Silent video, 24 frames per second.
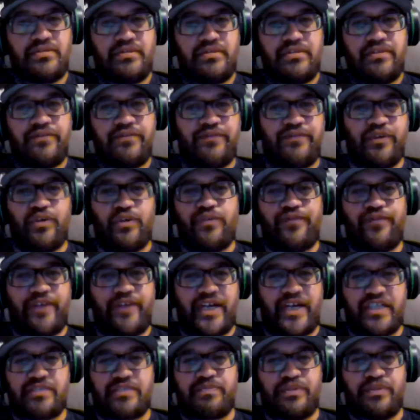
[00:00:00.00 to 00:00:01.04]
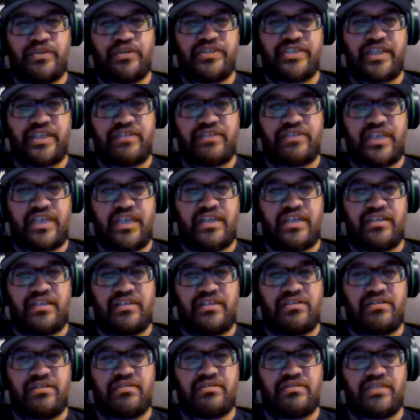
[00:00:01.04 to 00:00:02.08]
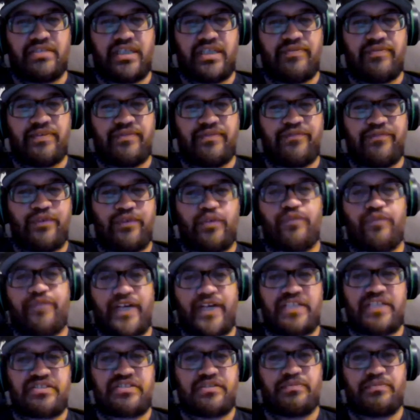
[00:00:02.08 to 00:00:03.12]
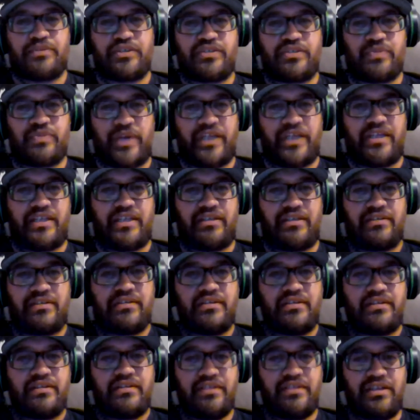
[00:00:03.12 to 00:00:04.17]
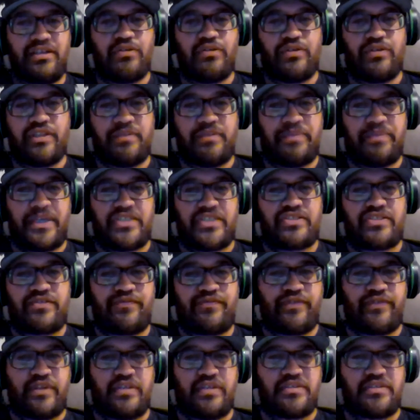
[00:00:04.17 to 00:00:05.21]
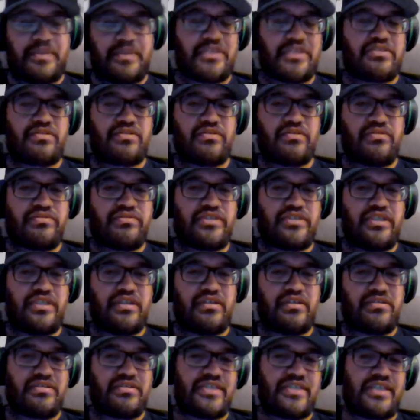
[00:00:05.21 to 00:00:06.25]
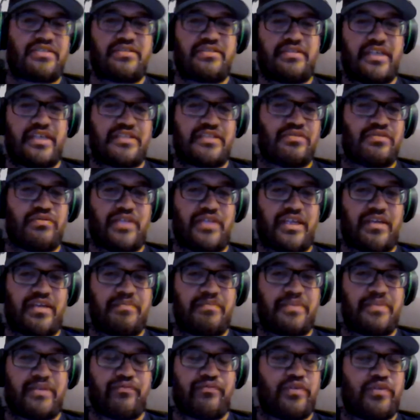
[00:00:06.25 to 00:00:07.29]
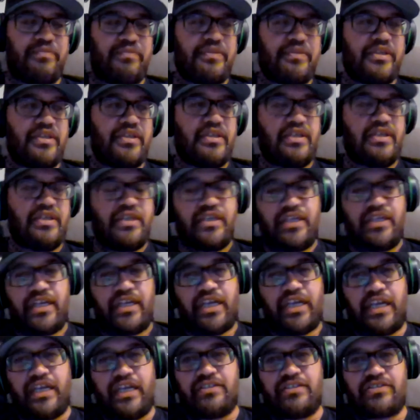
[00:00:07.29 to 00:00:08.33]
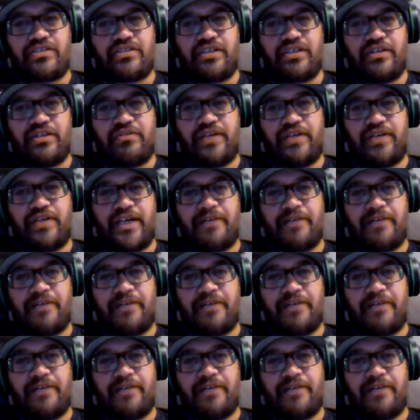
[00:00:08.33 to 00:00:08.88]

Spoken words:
4 fast boys out there, and you got even 4 faster boys waiting, on the bench for those big schools, because that's who they can pick from. And so